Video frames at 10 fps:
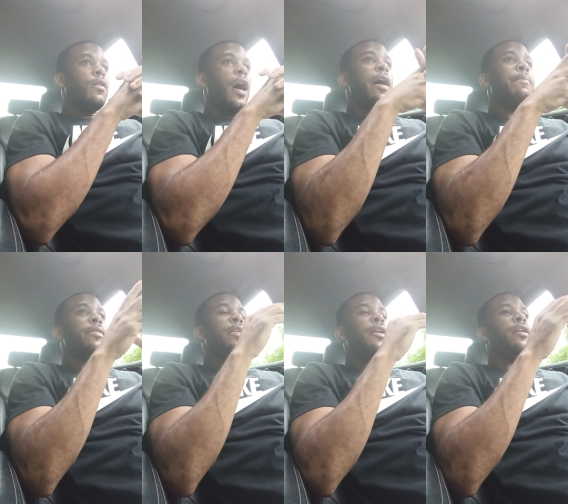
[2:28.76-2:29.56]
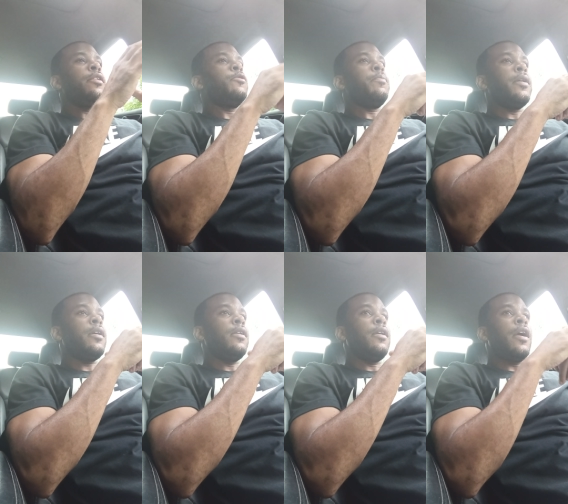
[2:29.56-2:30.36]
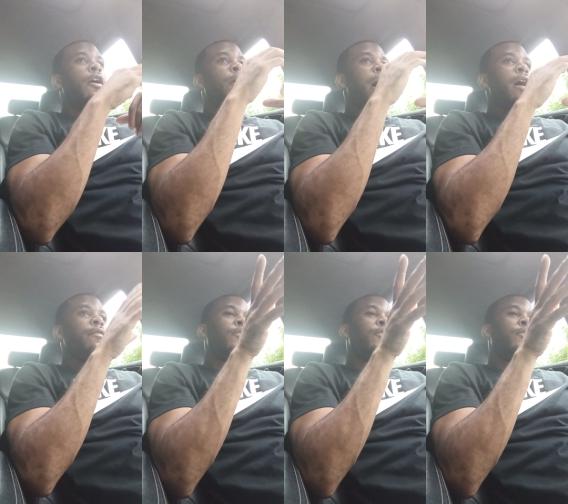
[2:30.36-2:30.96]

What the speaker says: Hypothetically speaking, and I'll have